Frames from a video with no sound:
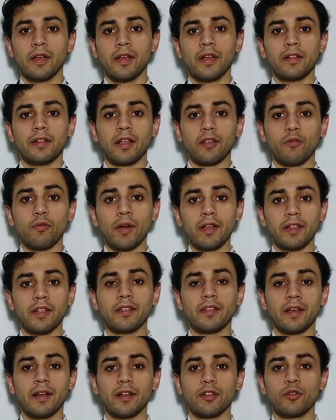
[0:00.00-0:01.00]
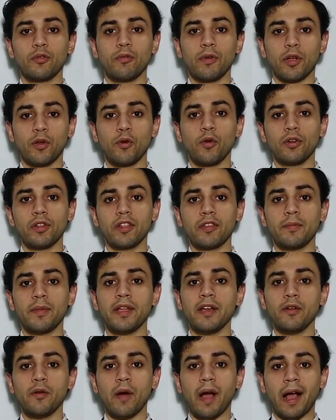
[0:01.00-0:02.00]
That's why I decided to record this
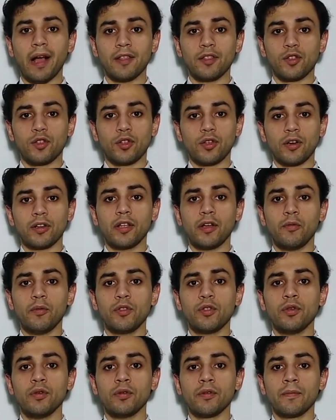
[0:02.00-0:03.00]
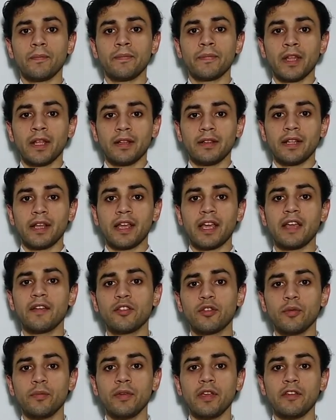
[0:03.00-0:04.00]
video and share them with you. They came
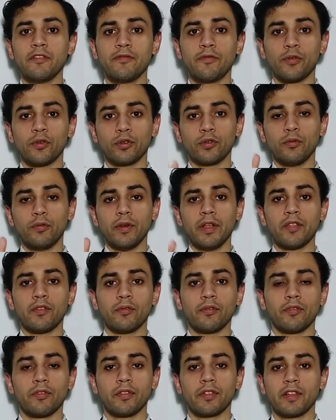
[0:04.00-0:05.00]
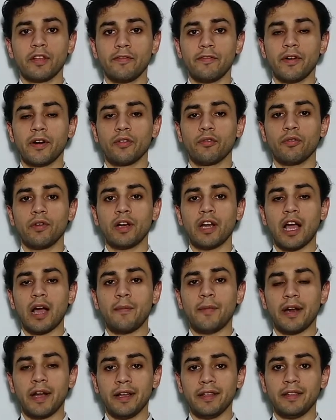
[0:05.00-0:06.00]
to me for two reasons. The first one, I'm
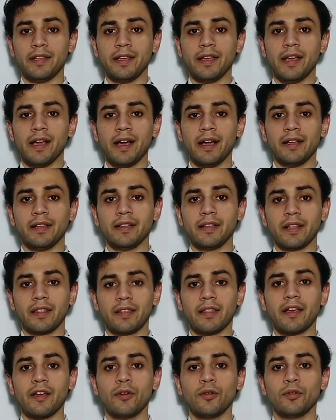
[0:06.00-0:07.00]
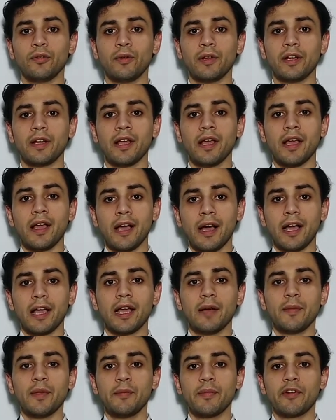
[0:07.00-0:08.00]
an IT guy. The second one, I
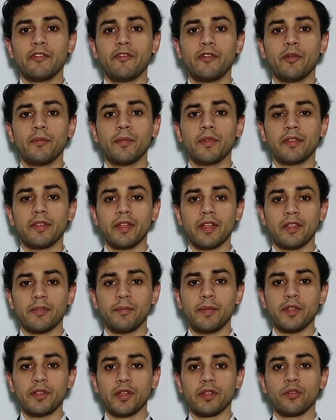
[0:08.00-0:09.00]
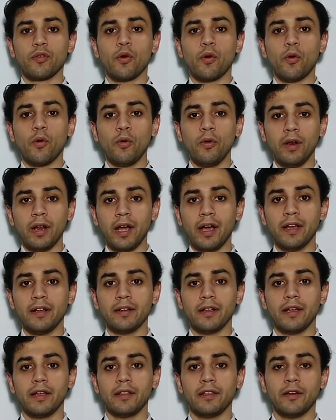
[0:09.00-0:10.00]
have been performing speeches online
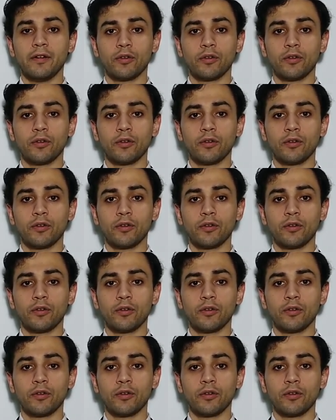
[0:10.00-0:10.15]
in our